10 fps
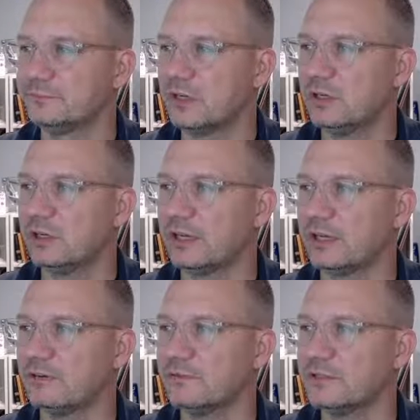that
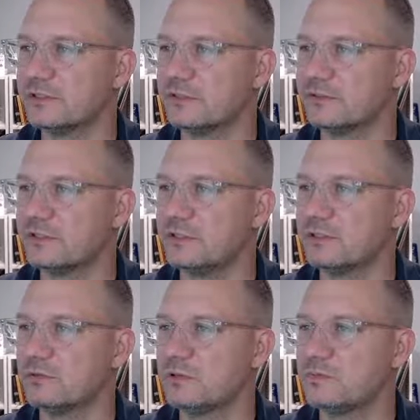kind of fun stuff. So you
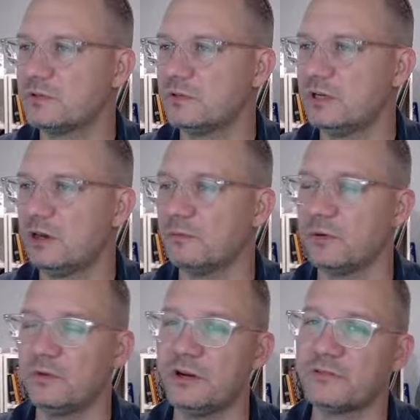switch between all,
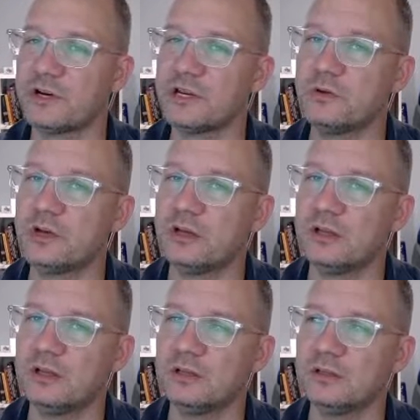but whenever I go to
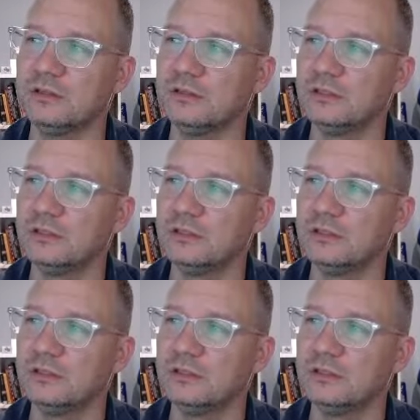all,